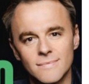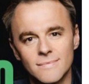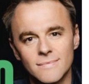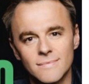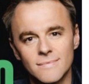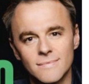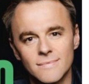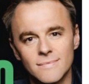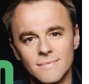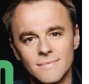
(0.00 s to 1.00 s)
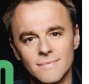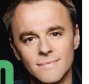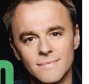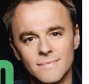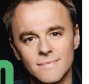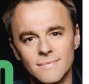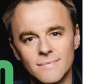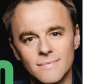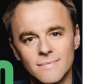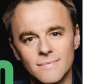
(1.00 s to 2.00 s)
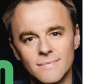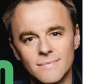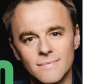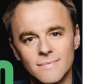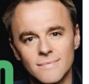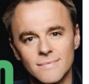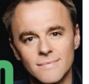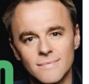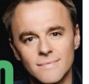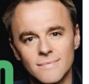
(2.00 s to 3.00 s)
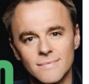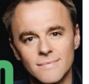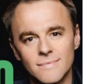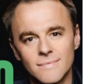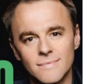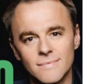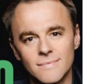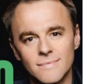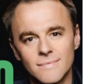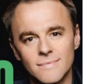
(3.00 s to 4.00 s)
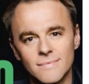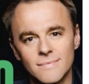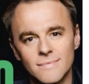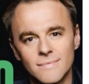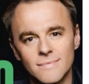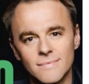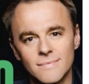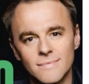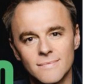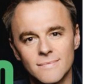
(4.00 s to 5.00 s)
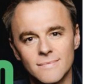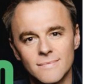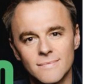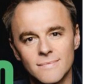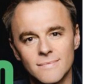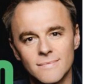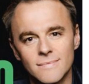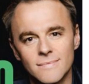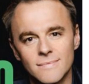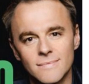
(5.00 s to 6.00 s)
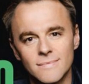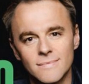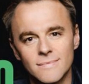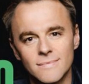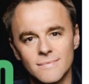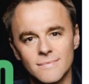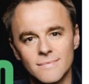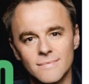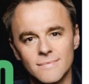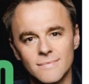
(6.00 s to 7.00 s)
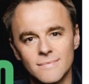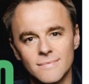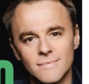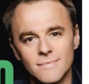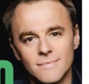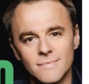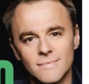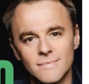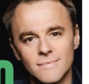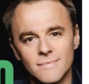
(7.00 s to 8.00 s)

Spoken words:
The face doesn't move, so there is nothing to read.